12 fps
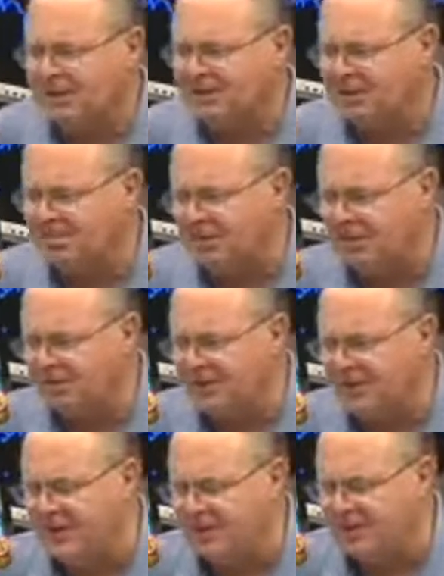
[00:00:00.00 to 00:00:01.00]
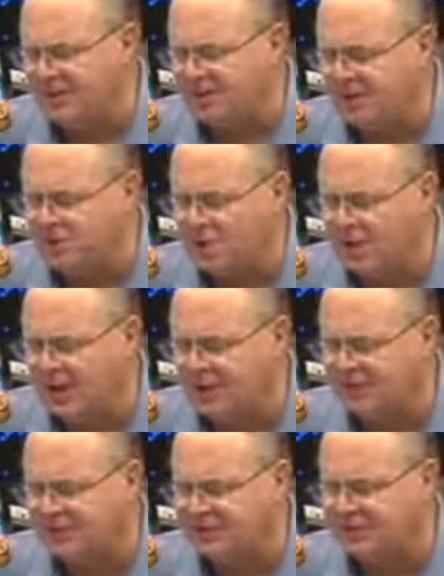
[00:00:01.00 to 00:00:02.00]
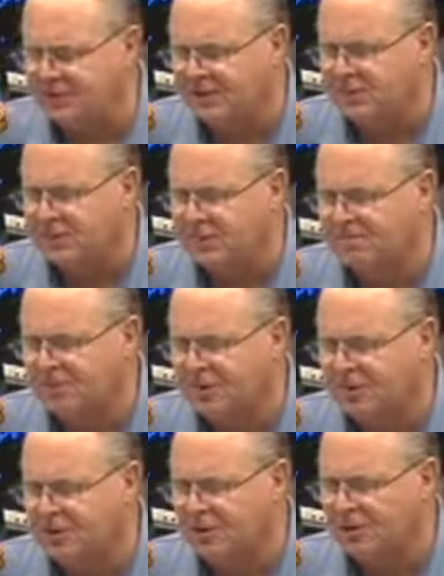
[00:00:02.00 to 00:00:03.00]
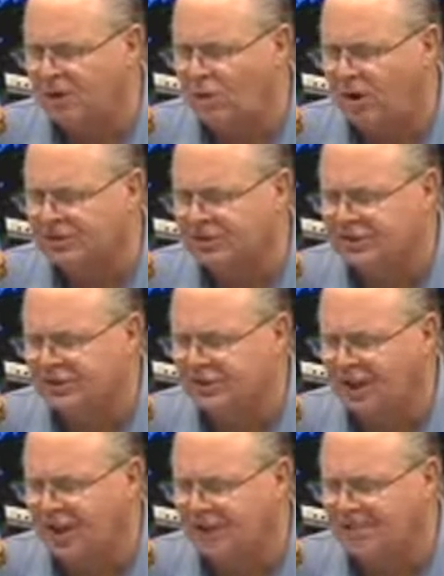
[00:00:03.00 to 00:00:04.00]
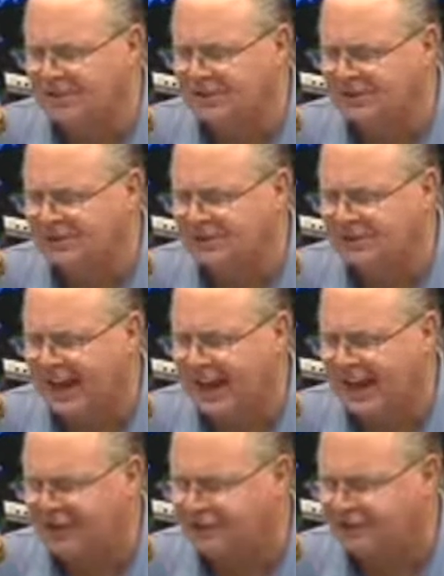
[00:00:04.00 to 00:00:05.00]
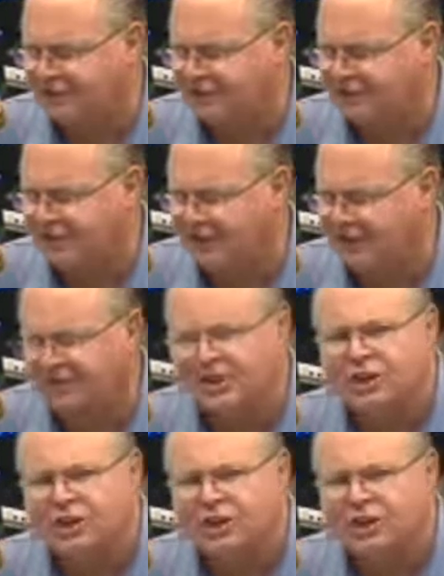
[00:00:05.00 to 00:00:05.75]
Tea Party favorites, meanwhile, have discovered the appeal of Washington lobbyists' cash and advice.